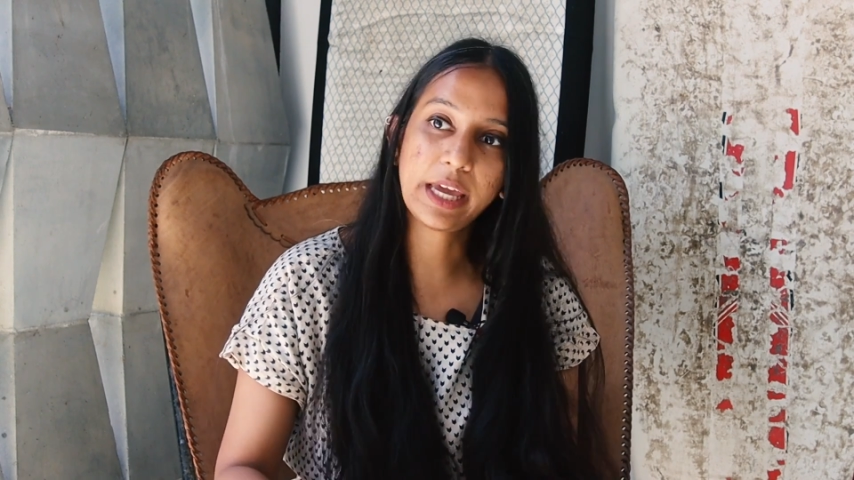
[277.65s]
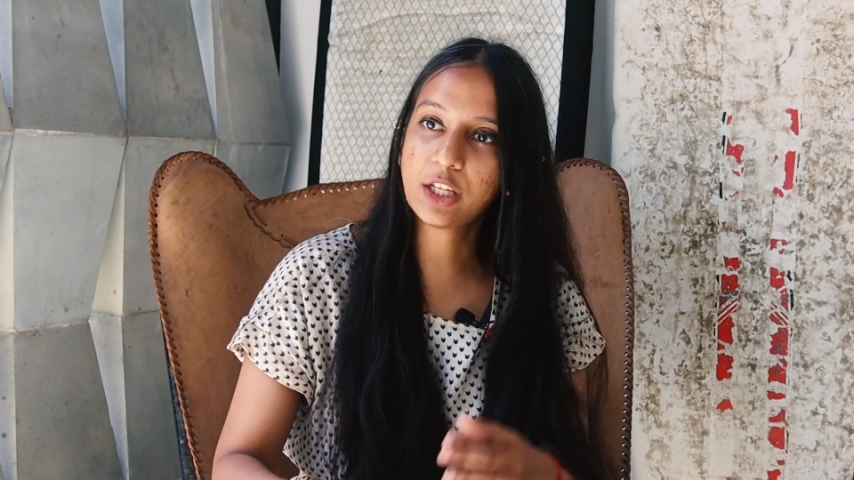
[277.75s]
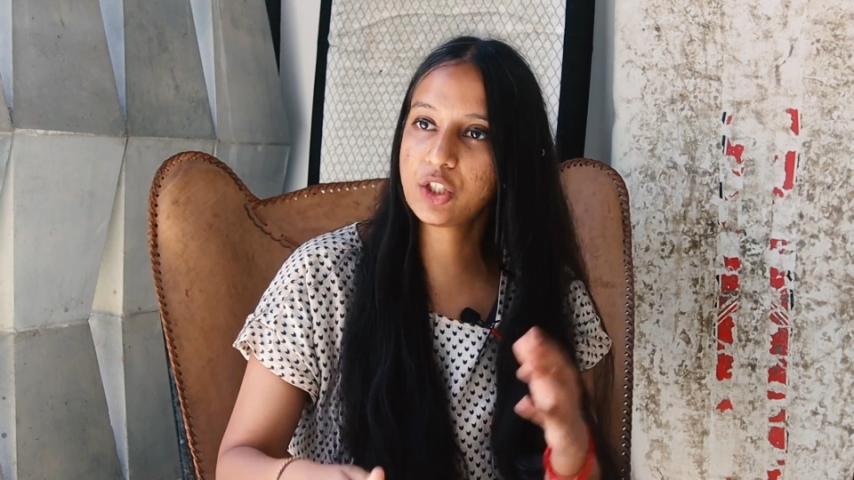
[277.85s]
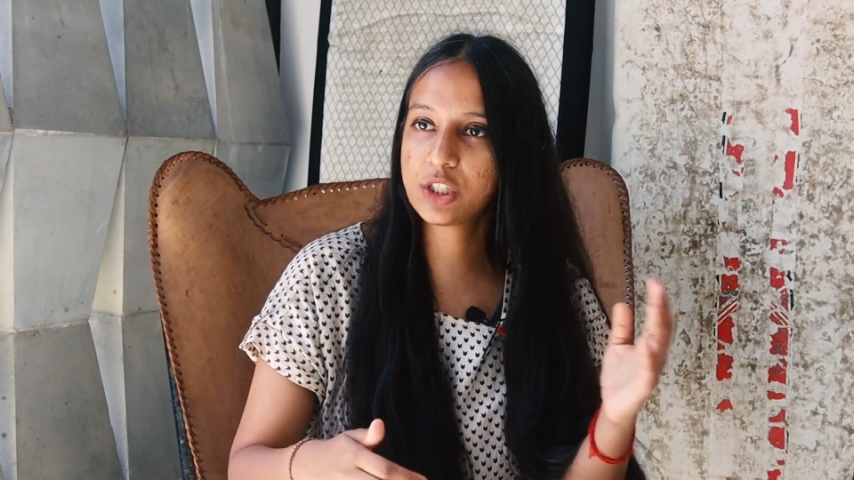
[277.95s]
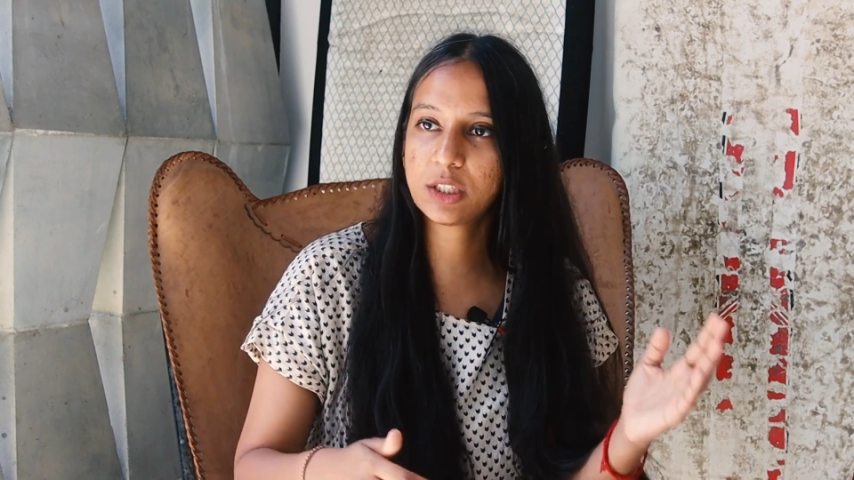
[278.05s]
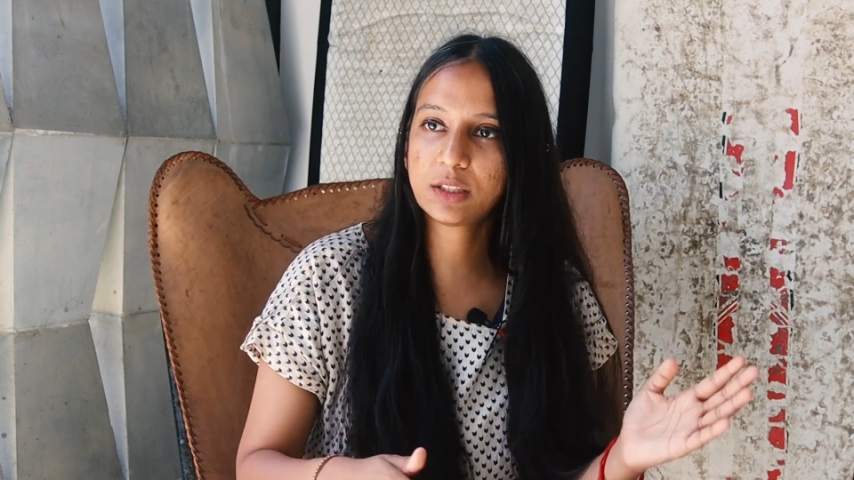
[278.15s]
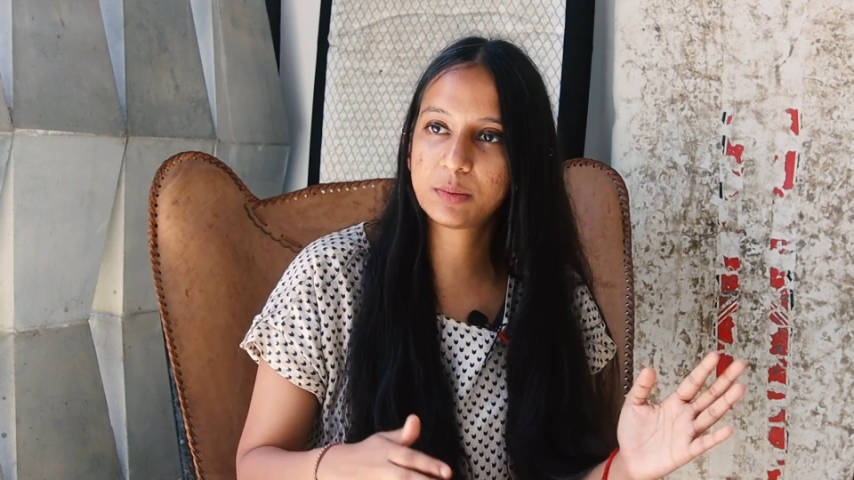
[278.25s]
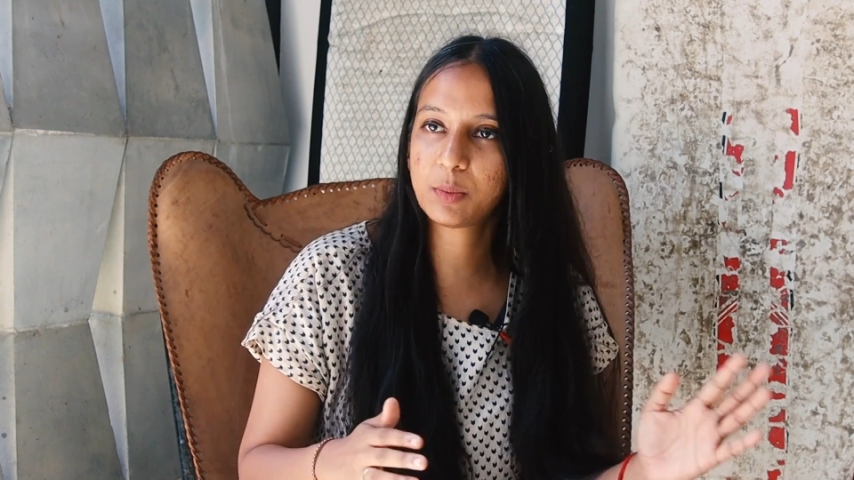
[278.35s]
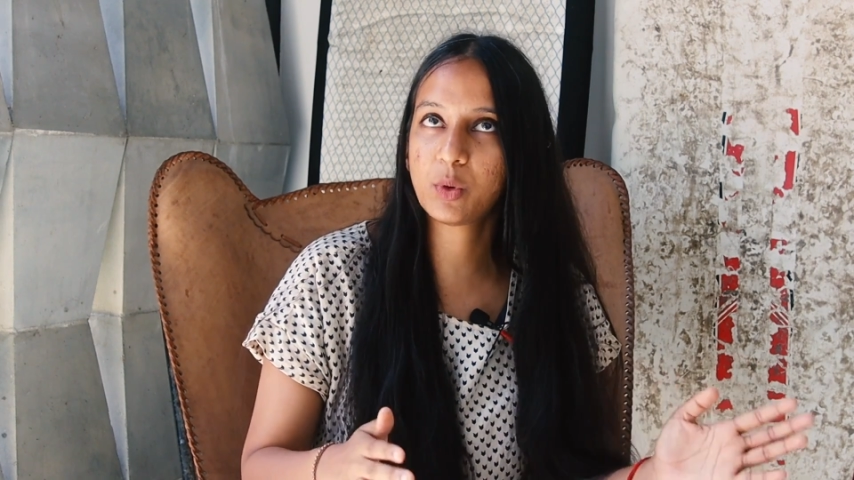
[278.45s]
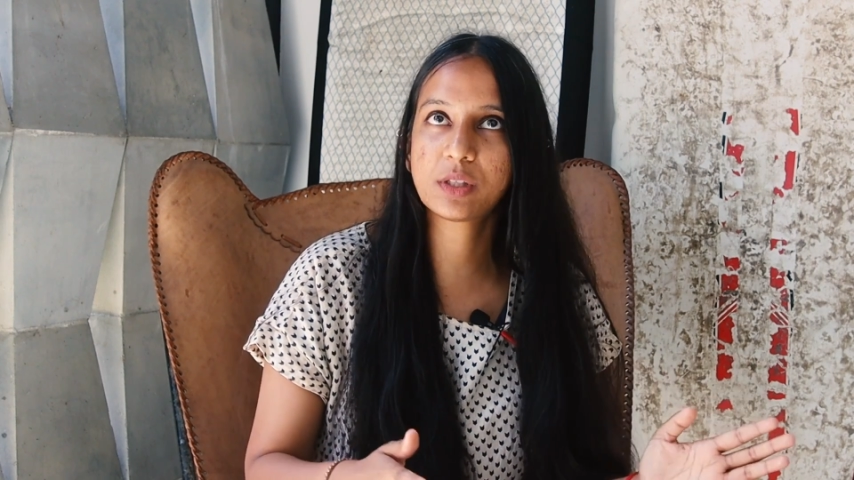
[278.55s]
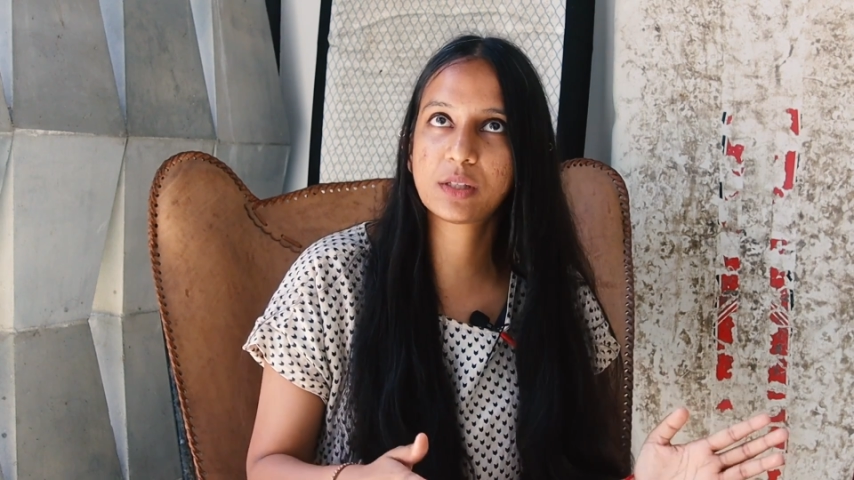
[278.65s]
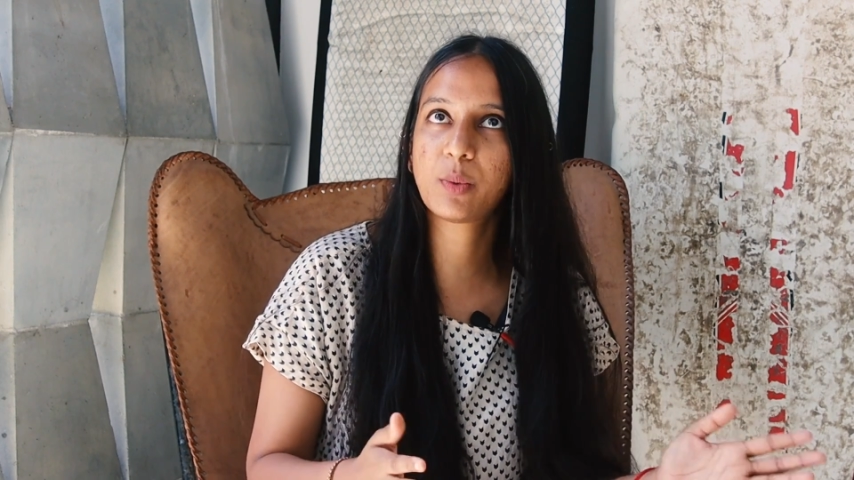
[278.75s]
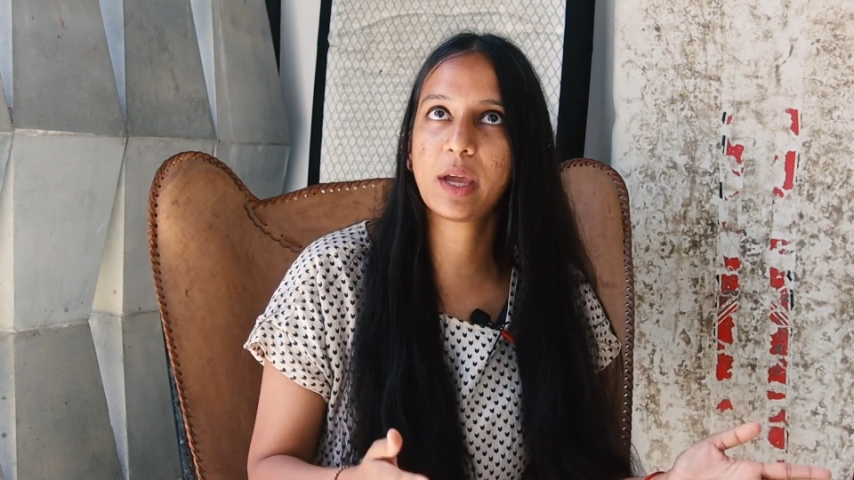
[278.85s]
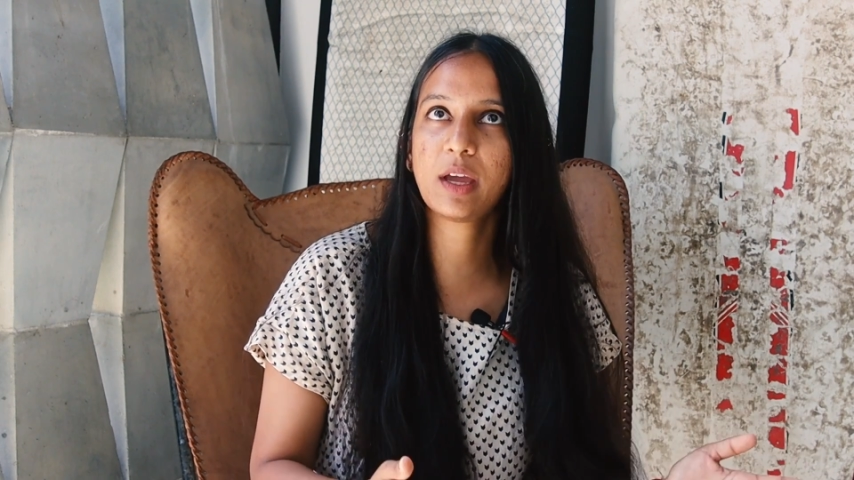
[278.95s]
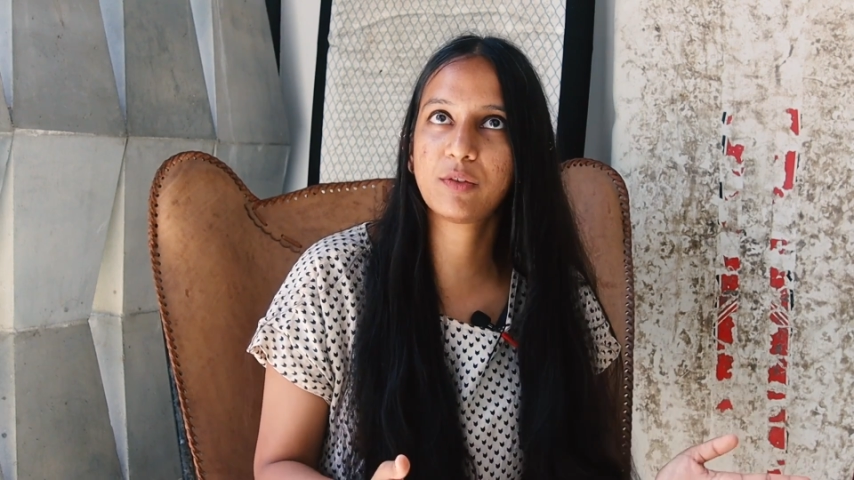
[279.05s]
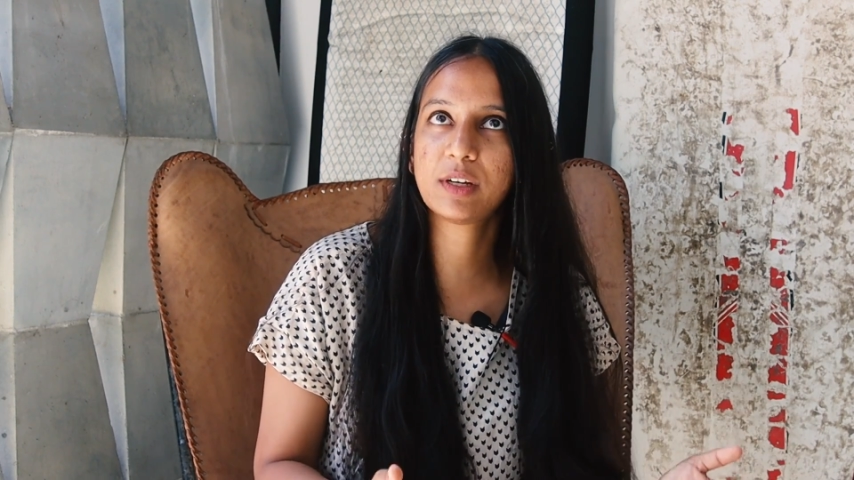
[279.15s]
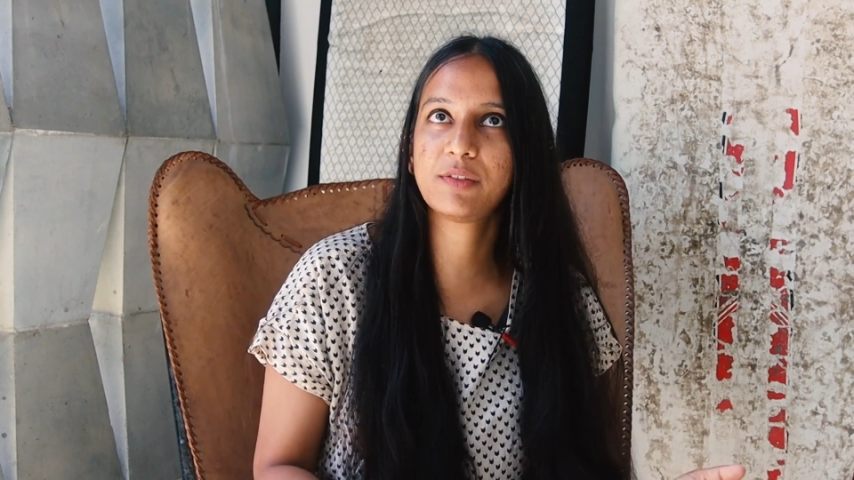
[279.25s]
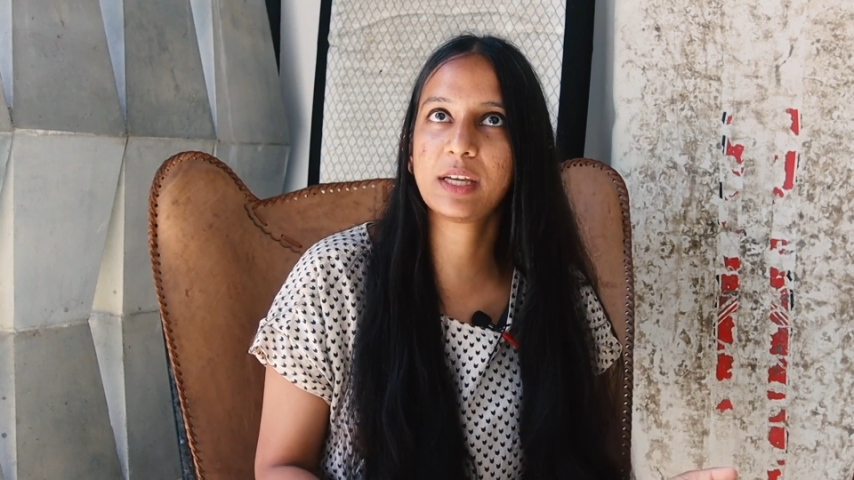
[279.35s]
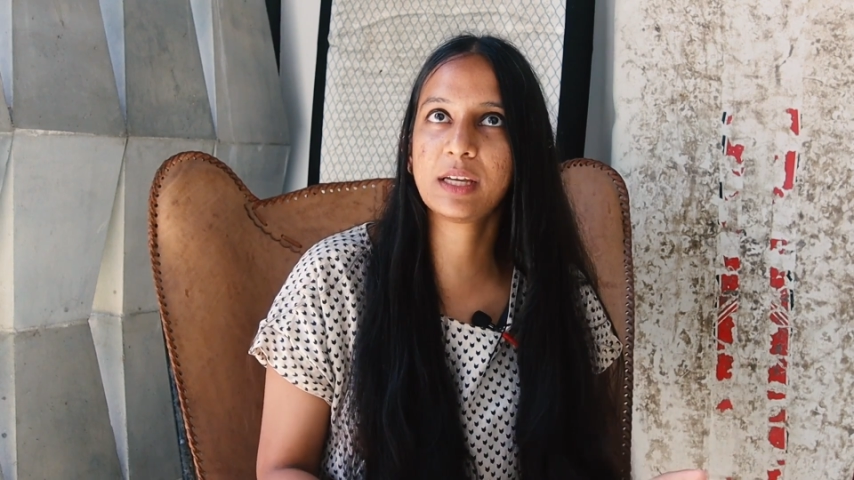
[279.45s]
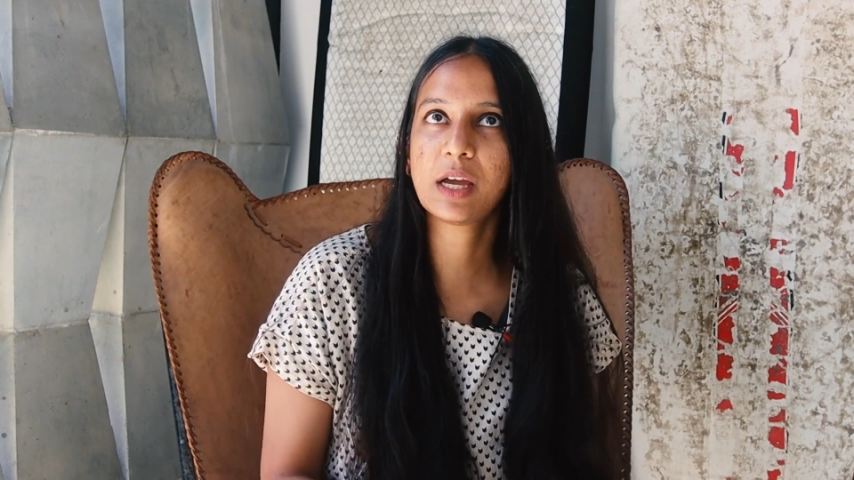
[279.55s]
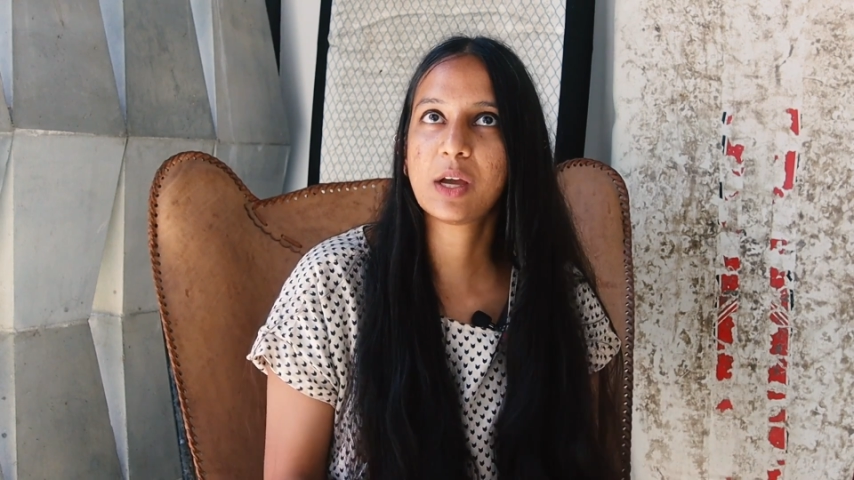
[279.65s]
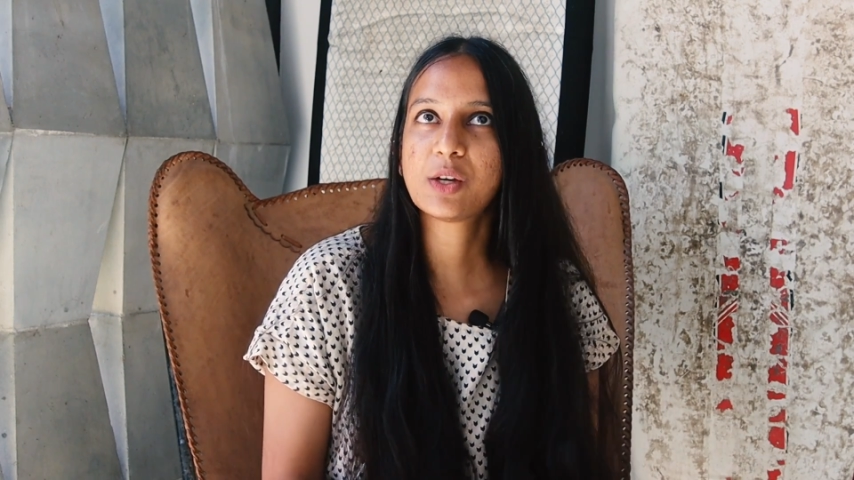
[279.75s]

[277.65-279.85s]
ancient most way of living.